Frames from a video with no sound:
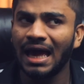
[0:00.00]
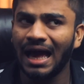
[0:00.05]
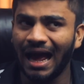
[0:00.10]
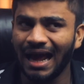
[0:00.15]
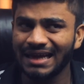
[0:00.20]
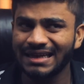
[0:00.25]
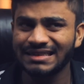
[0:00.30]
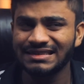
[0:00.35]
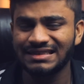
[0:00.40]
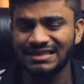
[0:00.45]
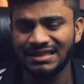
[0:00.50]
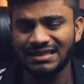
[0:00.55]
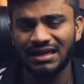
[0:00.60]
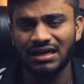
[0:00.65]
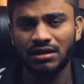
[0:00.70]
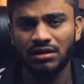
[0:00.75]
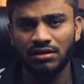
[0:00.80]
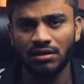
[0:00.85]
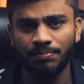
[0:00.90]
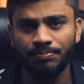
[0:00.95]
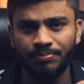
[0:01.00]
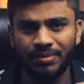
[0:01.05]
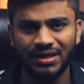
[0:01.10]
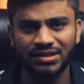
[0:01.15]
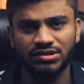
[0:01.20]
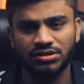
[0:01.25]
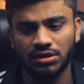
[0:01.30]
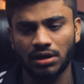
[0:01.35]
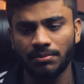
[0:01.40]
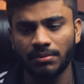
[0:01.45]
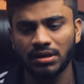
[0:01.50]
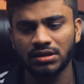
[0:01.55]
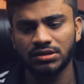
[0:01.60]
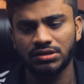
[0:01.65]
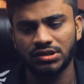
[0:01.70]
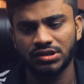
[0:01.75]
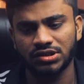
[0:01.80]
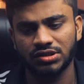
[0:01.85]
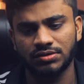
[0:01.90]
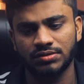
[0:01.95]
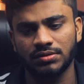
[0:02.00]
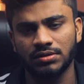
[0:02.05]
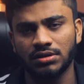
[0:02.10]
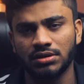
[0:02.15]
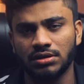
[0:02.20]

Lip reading: I can say that, the best among this